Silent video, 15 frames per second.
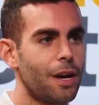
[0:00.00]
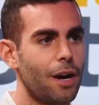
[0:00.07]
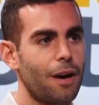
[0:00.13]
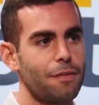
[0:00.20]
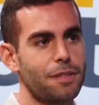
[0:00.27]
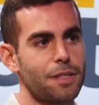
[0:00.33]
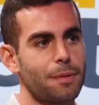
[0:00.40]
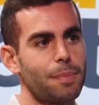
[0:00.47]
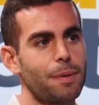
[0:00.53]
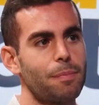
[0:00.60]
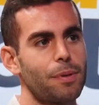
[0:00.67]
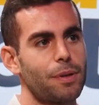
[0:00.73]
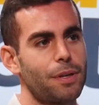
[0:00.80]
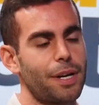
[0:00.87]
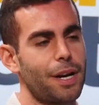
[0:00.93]
Obviously,
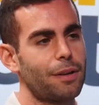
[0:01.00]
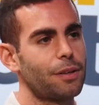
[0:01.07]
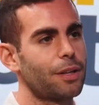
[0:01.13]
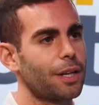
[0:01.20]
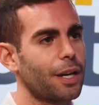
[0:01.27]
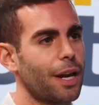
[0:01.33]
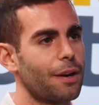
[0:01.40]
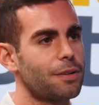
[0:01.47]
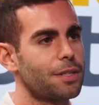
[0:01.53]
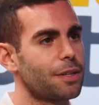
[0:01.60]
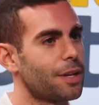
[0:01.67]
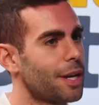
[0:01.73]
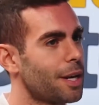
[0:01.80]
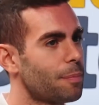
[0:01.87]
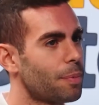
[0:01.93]
people are now looking out
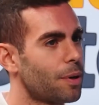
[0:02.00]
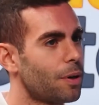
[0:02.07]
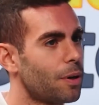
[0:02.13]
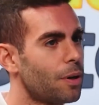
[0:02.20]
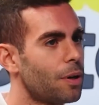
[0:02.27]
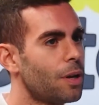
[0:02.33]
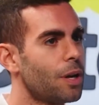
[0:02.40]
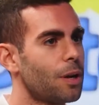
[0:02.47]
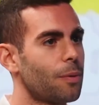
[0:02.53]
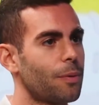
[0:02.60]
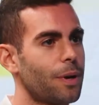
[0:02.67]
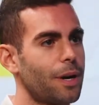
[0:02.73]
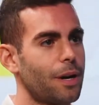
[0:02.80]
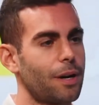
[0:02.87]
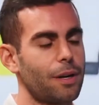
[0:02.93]
till April,
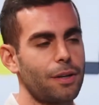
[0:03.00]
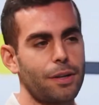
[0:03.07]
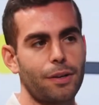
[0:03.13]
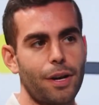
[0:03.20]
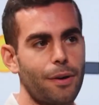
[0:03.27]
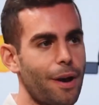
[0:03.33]
where,